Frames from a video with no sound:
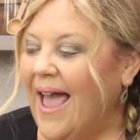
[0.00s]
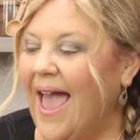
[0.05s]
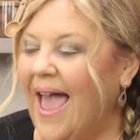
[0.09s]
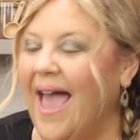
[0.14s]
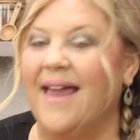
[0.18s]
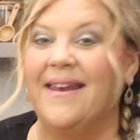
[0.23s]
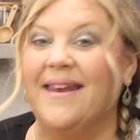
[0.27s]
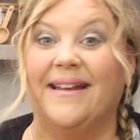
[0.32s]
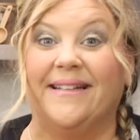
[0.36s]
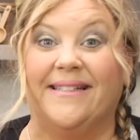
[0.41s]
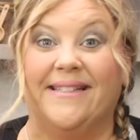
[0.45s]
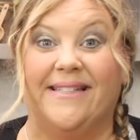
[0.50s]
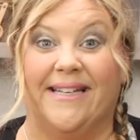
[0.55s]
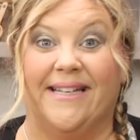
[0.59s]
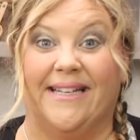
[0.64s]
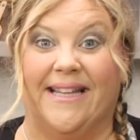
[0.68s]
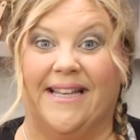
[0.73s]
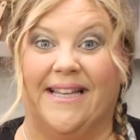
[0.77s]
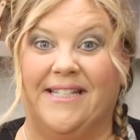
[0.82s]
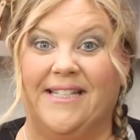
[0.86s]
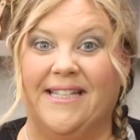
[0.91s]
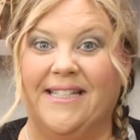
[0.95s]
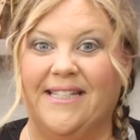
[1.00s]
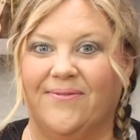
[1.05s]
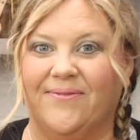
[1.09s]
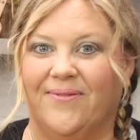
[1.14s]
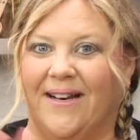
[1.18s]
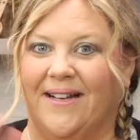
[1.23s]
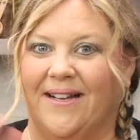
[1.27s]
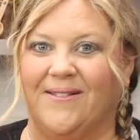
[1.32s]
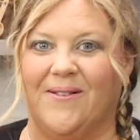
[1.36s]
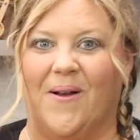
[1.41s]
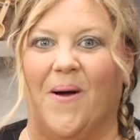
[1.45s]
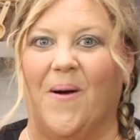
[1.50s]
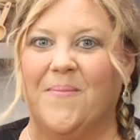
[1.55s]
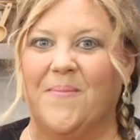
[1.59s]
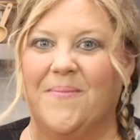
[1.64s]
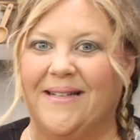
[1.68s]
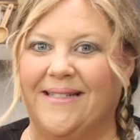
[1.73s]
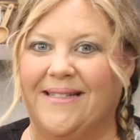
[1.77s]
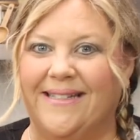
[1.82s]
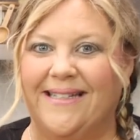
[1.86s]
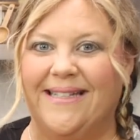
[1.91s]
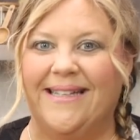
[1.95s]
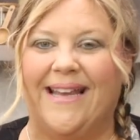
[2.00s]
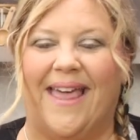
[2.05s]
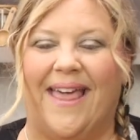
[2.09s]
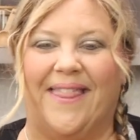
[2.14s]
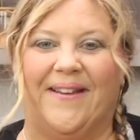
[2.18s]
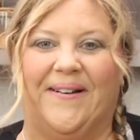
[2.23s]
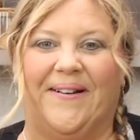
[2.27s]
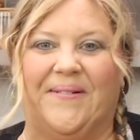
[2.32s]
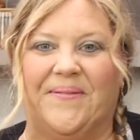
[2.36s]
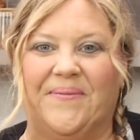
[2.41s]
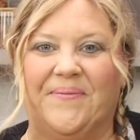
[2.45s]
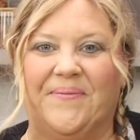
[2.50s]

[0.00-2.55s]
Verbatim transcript: and it's delicious when it's all mixed together.